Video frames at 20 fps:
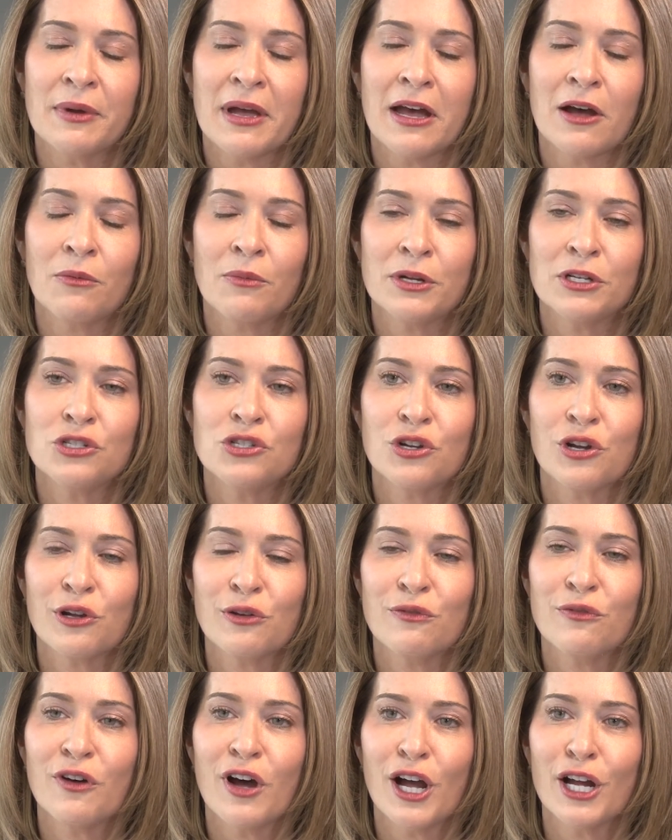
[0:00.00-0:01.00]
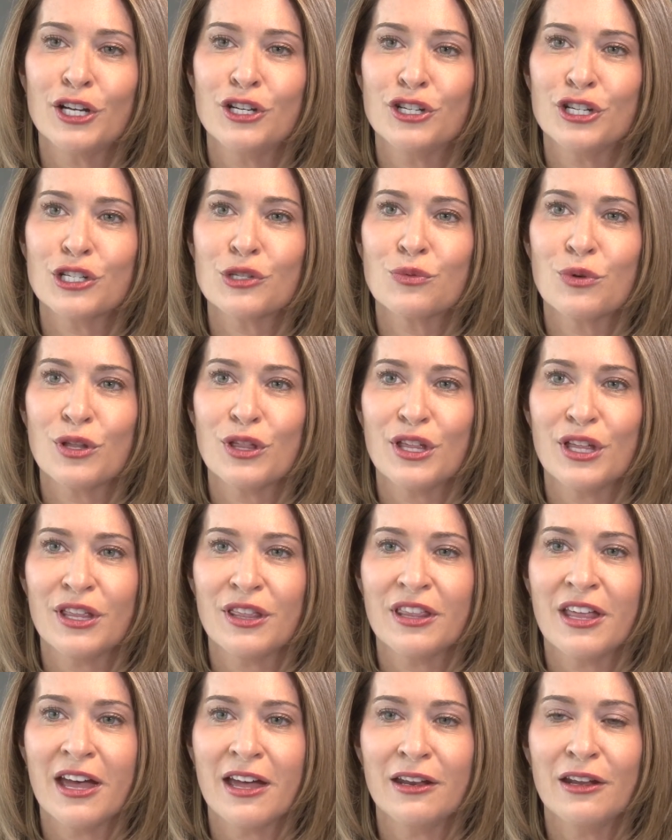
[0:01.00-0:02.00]
how much you could find just
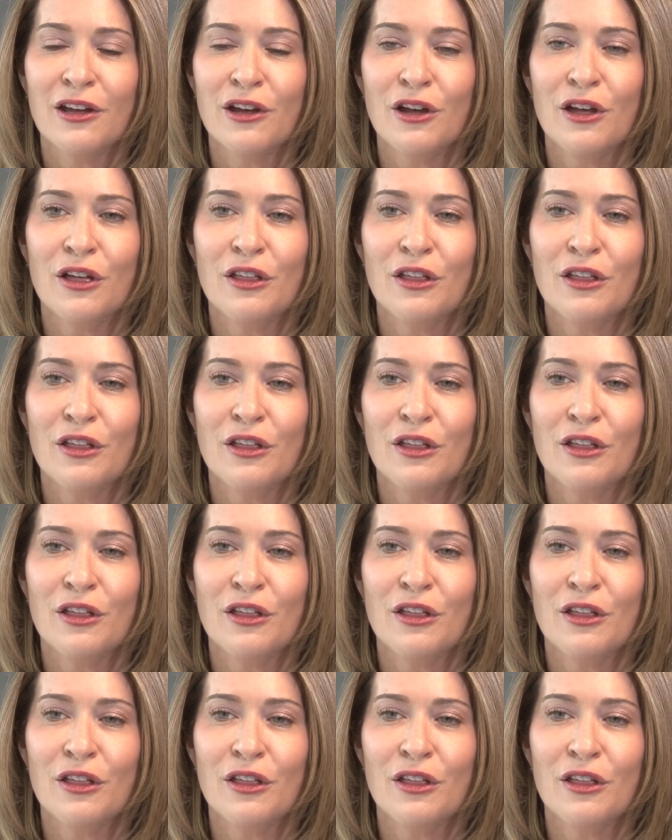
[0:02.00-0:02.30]
within that